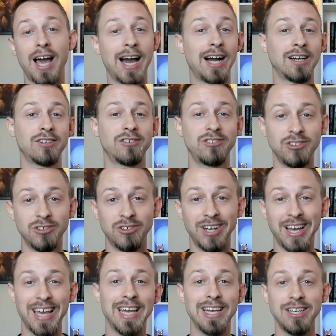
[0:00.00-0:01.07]

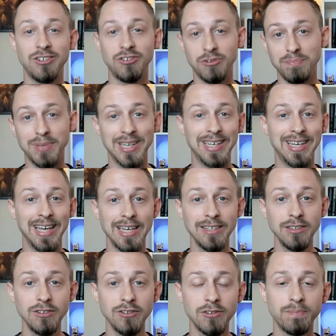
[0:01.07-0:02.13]
axial age
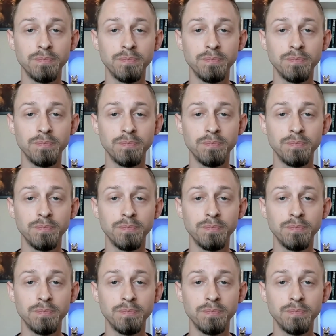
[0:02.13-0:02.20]
begins,